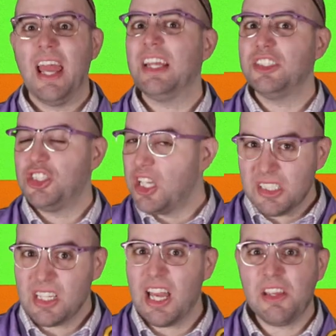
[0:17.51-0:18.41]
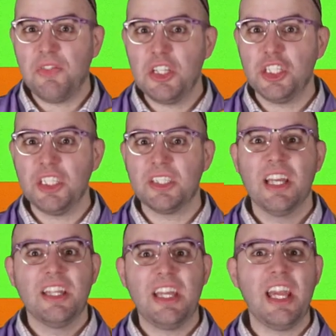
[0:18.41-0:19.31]
And just like fishies,
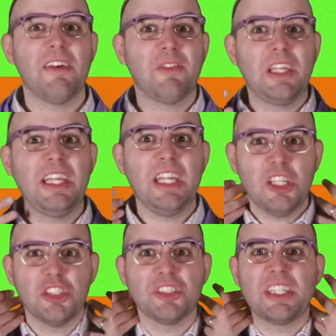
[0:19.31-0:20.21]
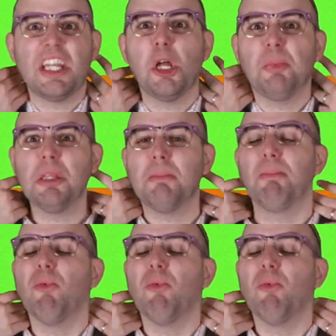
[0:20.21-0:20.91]
they have gills to help them